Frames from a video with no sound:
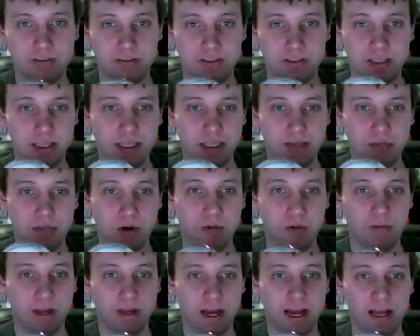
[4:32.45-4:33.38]
the
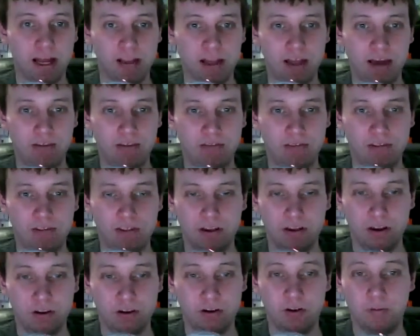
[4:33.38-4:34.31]
moment I left
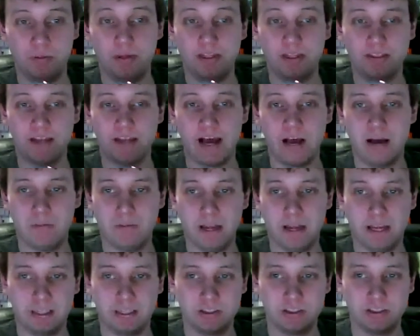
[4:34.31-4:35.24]
Under the Big Top,
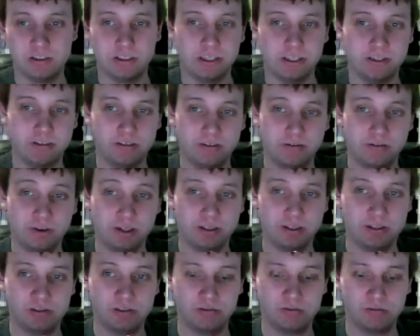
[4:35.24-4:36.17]
actually,
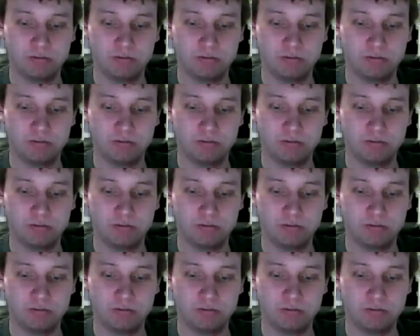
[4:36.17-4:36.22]
which